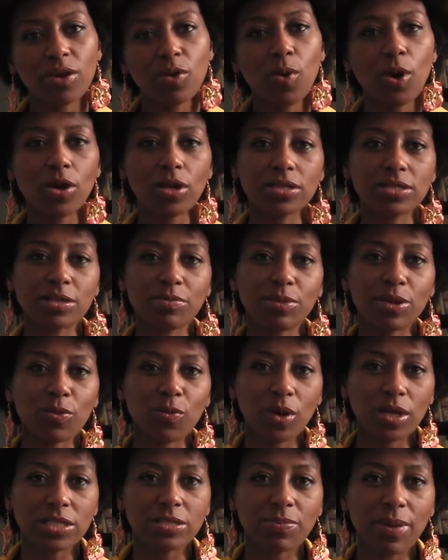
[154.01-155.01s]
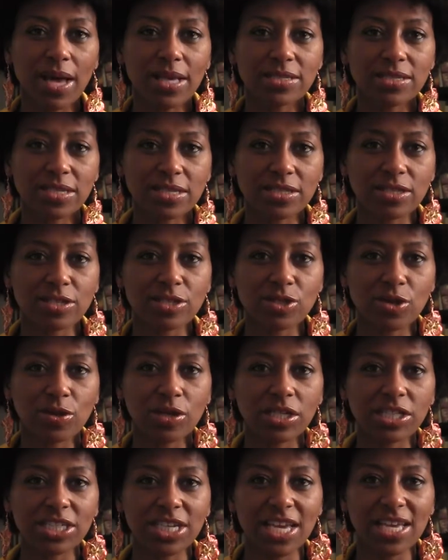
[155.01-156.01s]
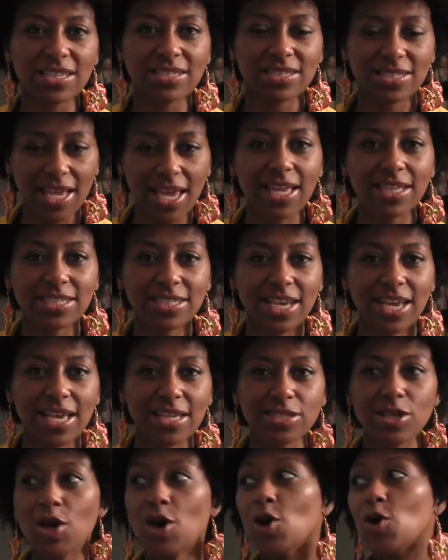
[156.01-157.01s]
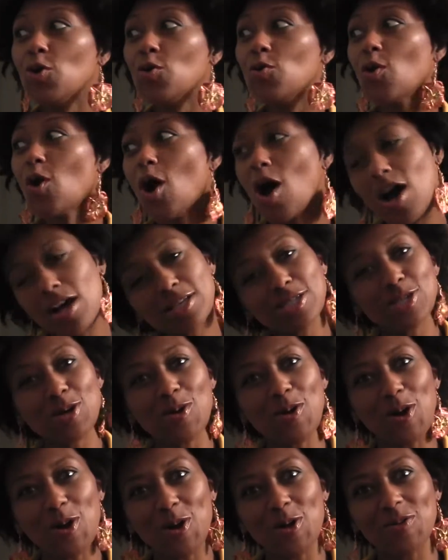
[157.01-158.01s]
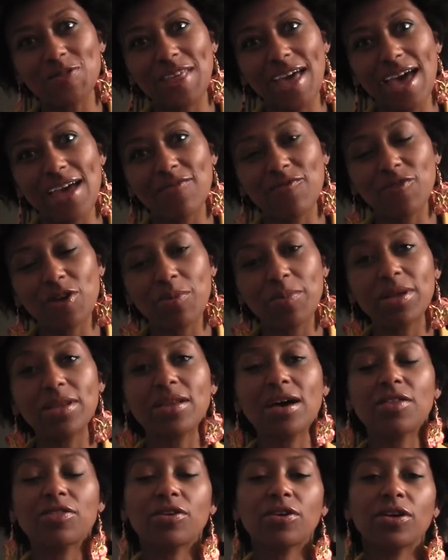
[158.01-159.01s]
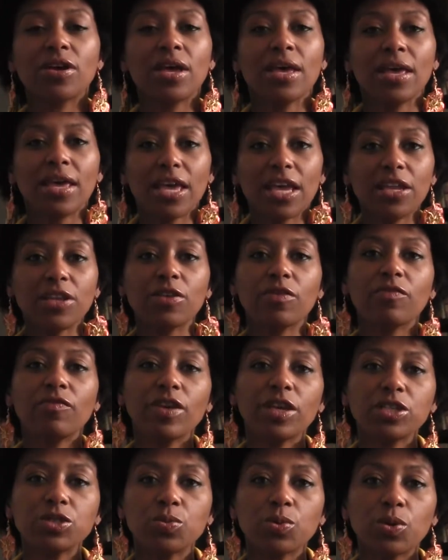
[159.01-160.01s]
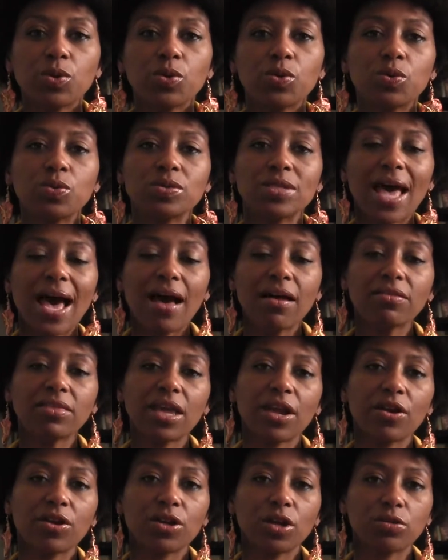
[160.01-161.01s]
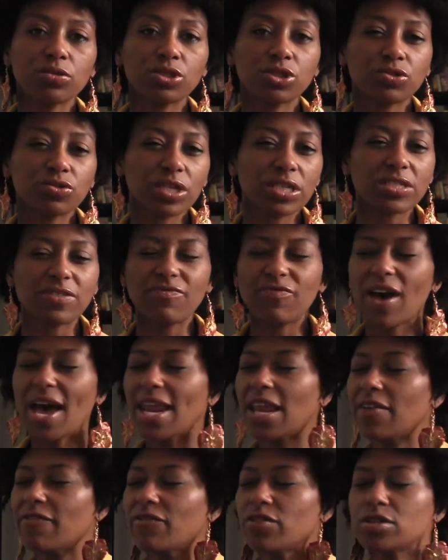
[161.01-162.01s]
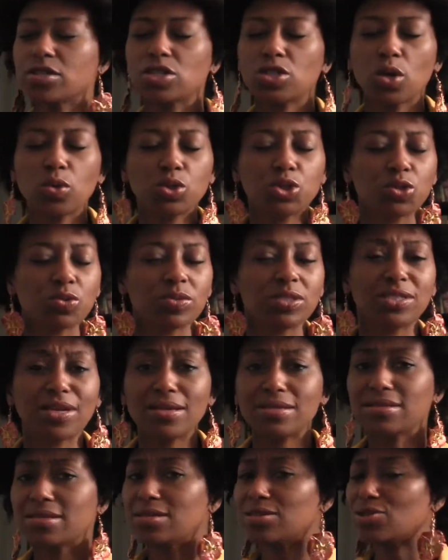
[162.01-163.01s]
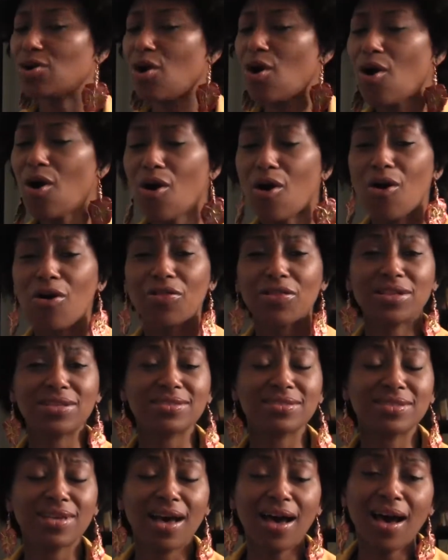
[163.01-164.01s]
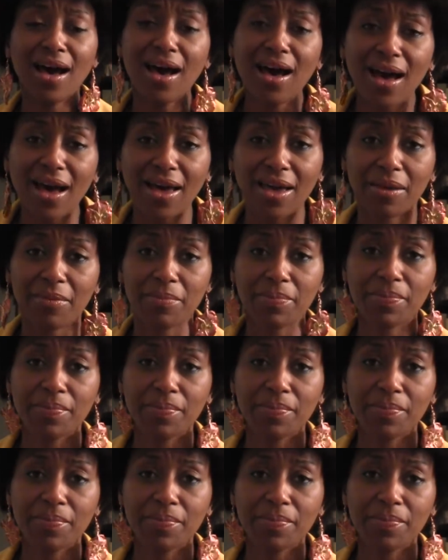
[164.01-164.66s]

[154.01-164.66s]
Quoted to me once by Sister Sonia Sanchez, who also heard that from another individual who's out there in those streets fighting for social justice all the time.